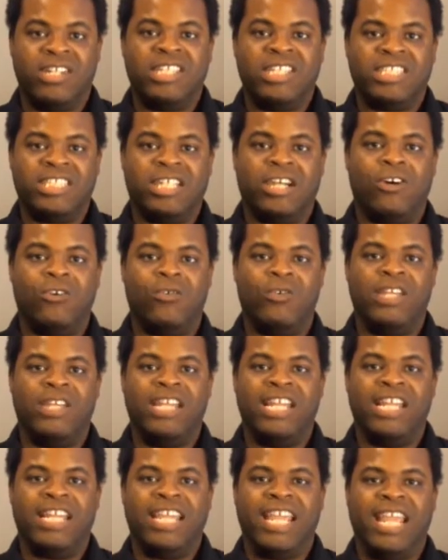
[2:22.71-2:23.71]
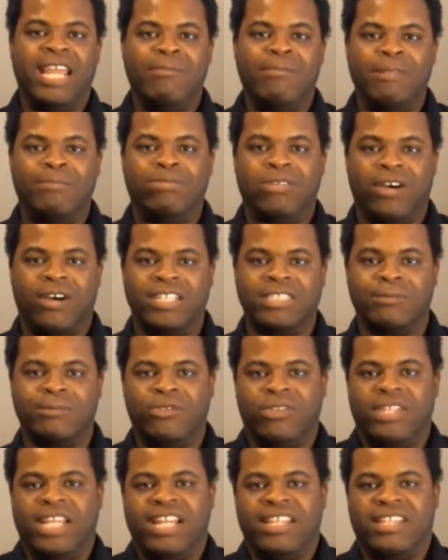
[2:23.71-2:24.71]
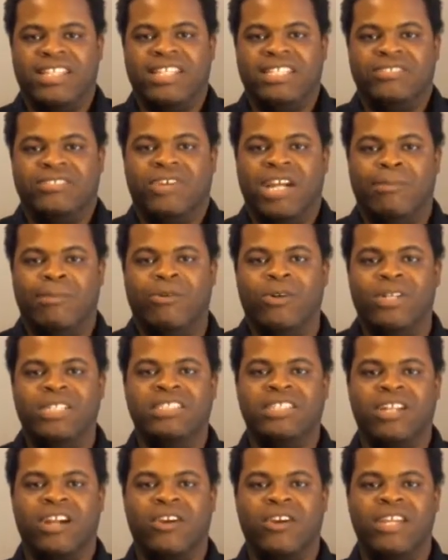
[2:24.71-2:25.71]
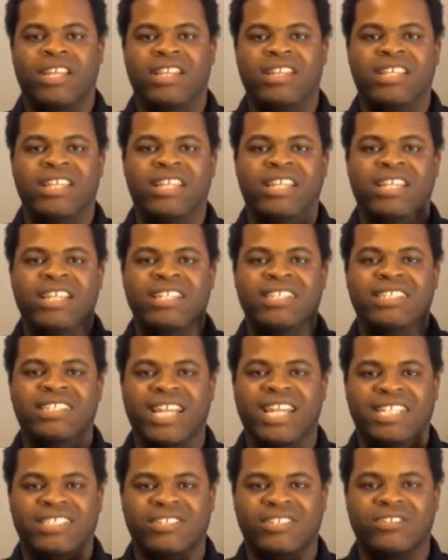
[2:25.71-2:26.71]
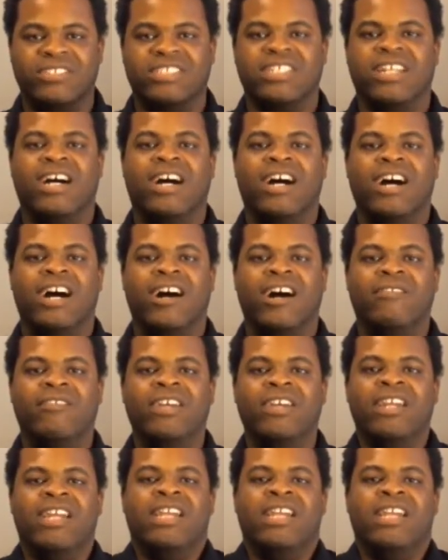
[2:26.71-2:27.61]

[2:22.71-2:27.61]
So it can be plausible that these Graboids are in the deserts of